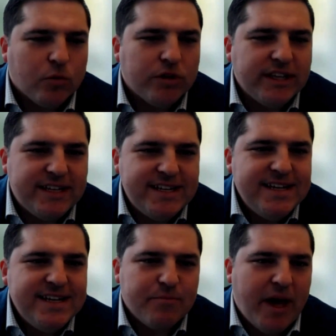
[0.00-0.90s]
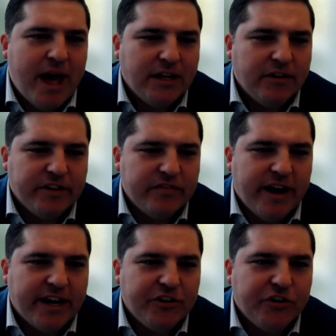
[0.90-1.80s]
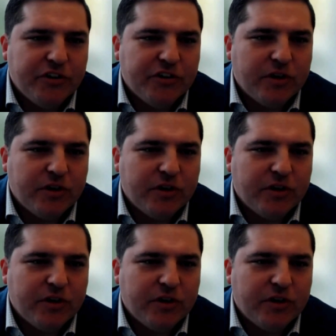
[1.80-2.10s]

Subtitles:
really key competitive advantages.